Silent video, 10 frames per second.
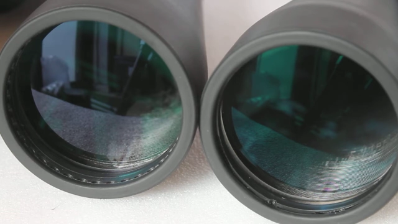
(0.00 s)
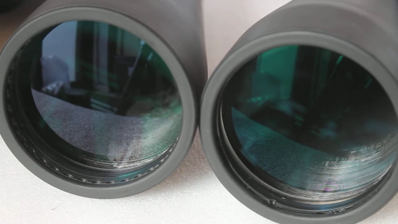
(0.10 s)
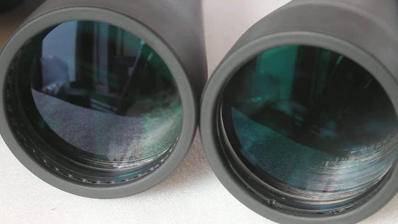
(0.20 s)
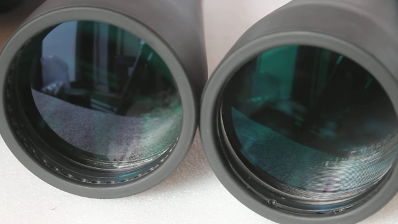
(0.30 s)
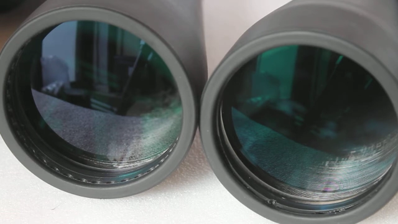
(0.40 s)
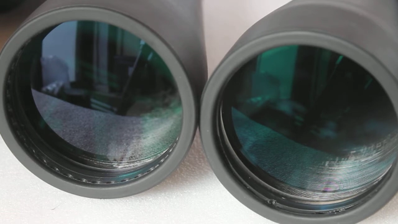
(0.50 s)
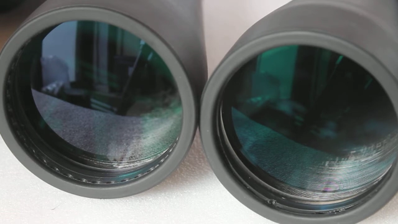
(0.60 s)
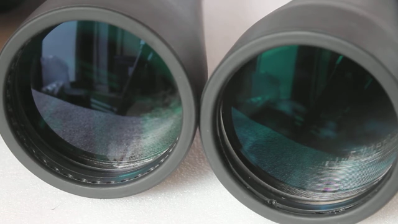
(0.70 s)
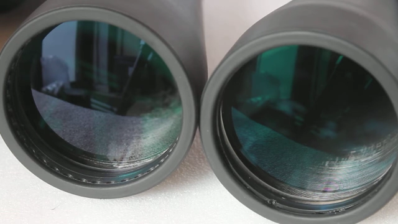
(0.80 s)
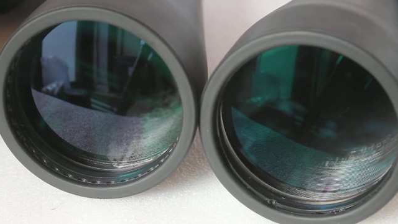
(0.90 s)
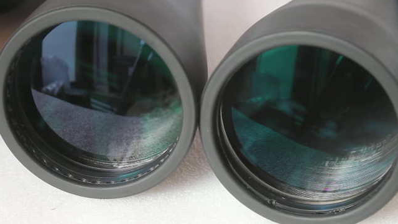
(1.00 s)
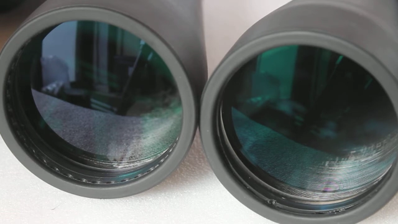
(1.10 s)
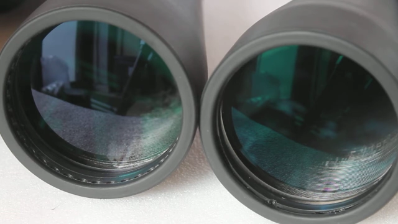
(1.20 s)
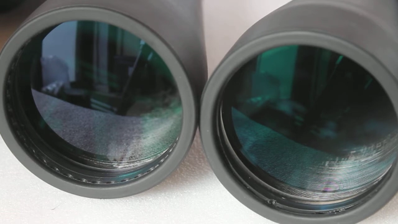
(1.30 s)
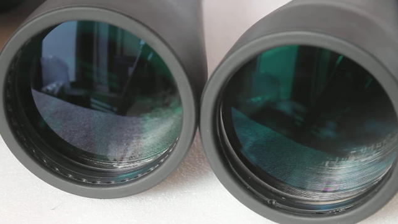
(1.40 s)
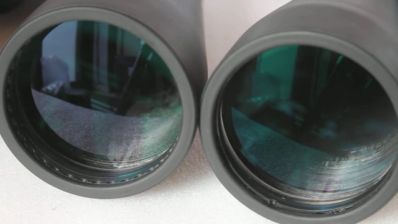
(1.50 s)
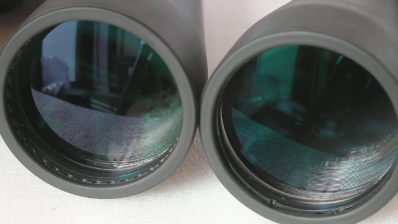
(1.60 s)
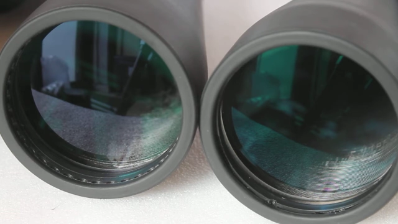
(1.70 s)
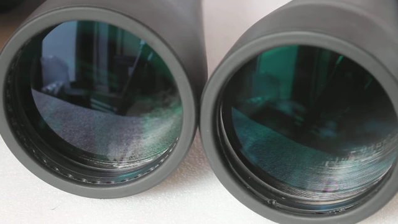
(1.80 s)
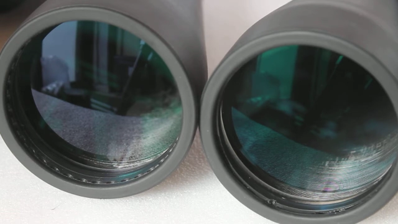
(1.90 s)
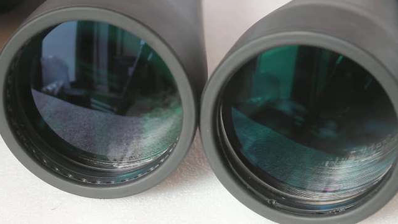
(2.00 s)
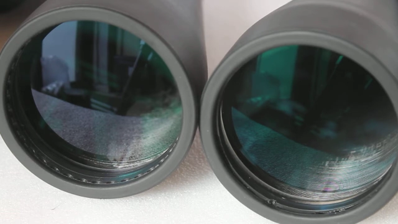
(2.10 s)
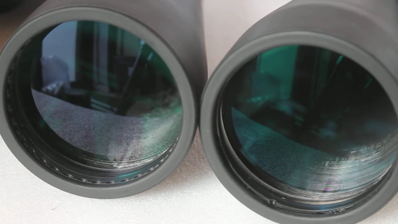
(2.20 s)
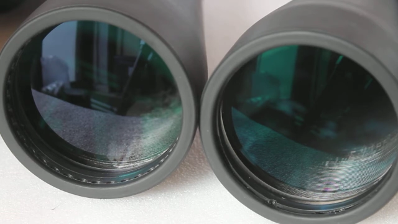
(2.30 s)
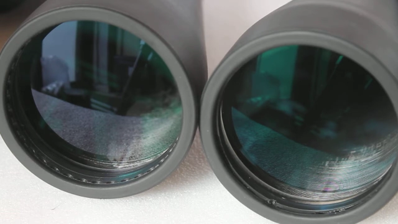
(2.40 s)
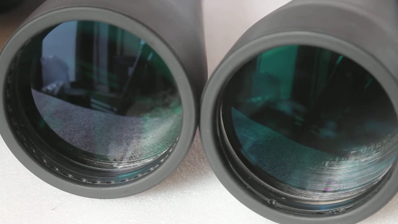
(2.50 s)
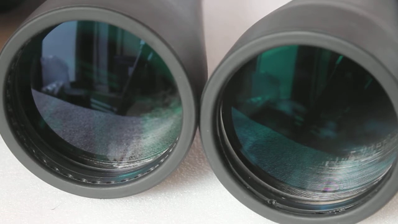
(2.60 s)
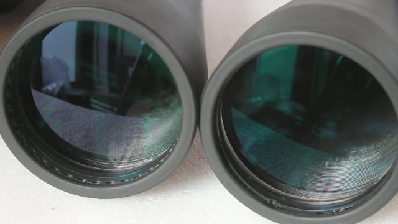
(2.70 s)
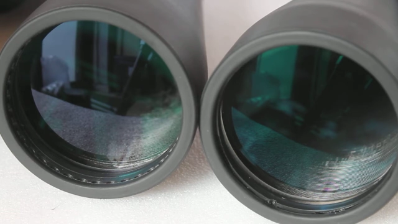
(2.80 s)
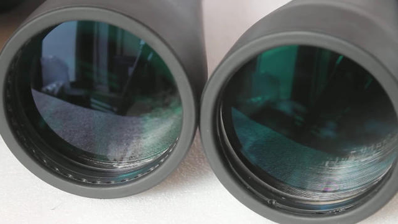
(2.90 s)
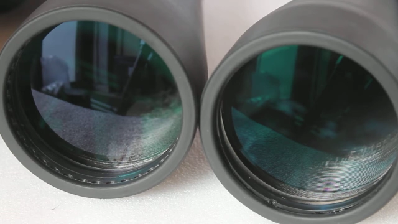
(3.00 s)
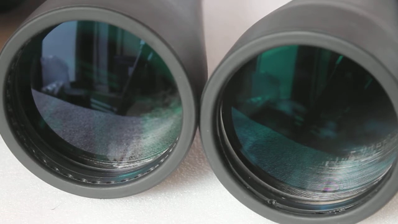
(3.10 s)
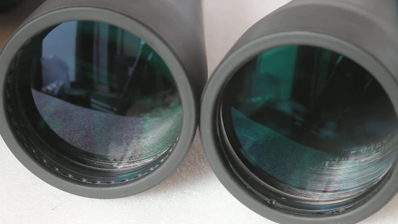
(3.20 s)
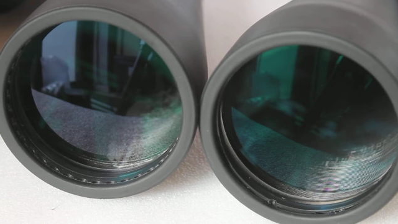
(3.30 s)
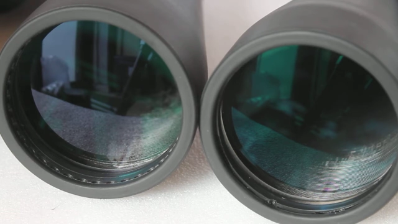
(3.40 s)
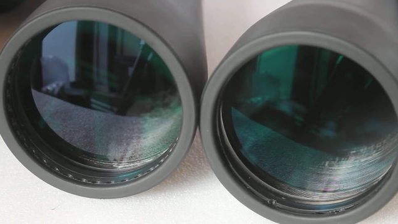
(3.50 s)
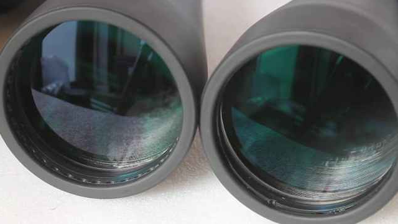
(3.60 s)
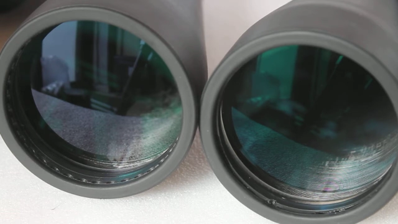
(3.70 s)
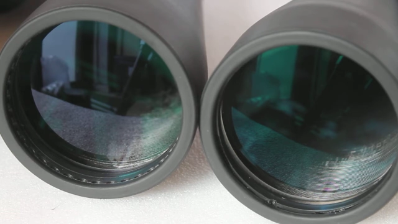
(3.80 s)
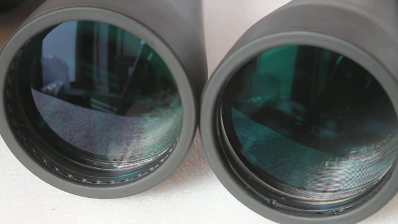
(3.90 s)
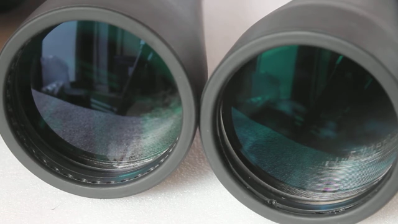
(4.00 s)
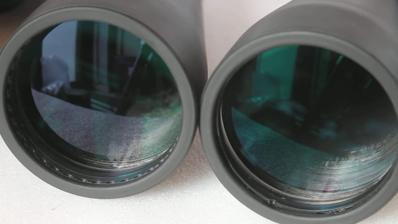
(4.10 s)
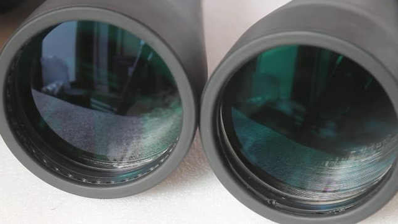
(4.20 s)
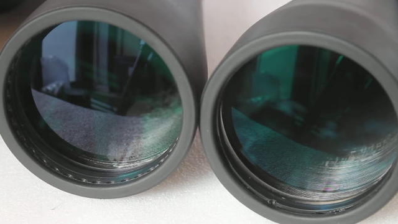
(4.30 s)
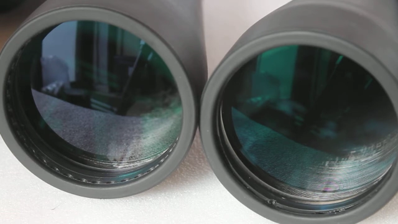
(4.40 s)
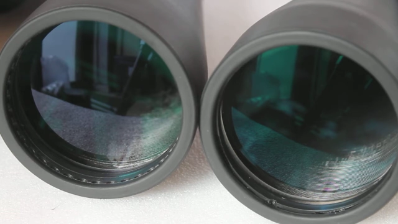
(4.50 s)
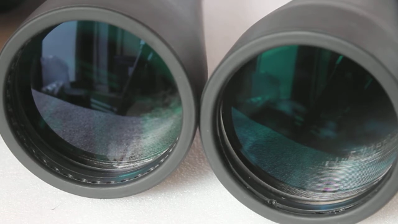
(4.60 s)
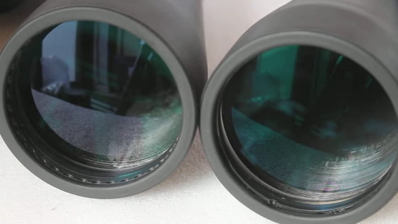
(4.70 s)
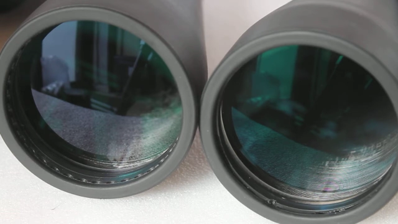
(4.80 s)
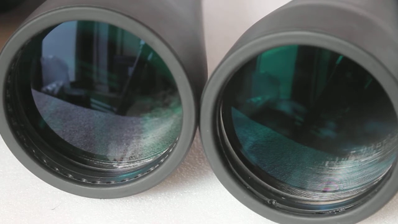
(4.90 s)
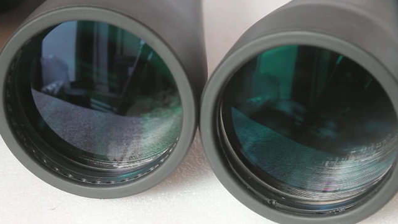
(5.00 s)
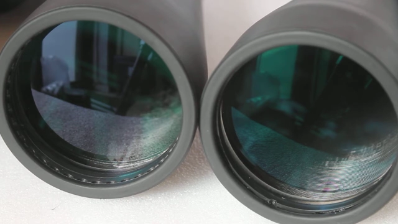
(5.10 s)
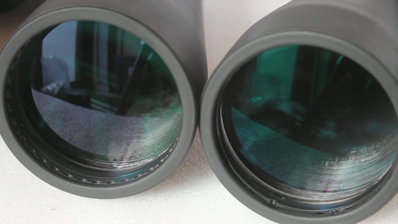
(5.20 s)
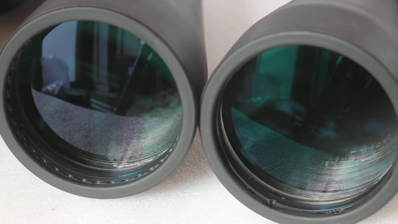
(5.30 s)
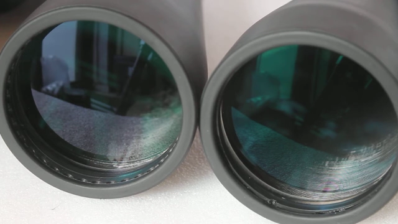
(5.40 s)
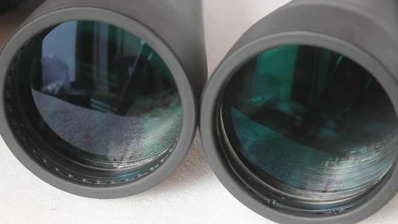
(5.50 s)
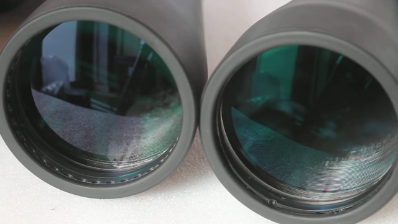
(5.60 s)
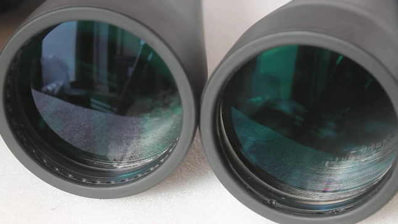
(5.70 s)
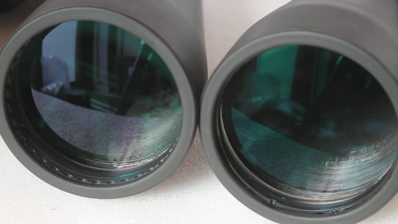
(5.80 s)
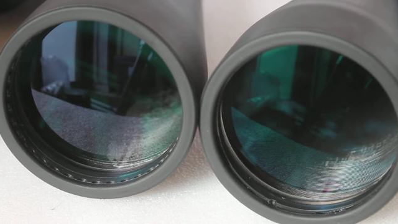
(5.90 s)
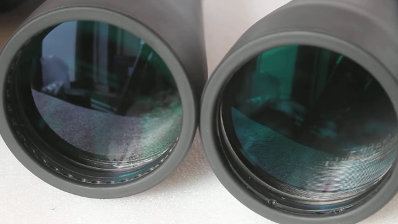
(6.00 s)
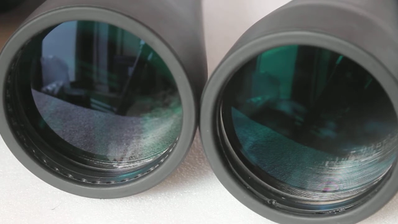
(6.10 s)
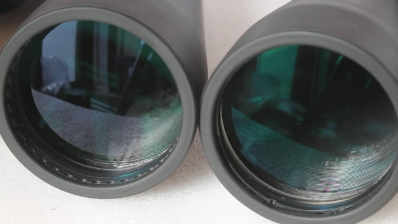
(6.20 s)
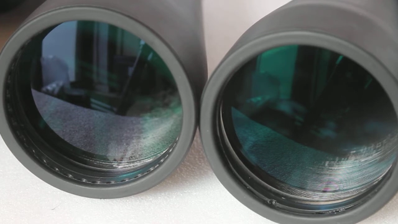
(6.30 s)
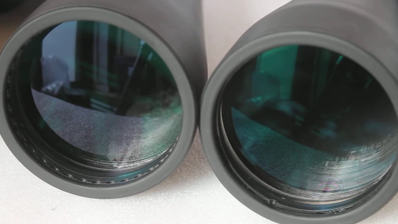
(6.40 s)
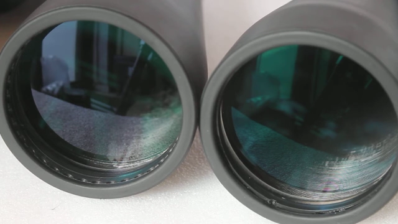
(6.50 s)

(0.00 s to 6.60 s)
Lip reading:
No face is visible, so there are no lips to read.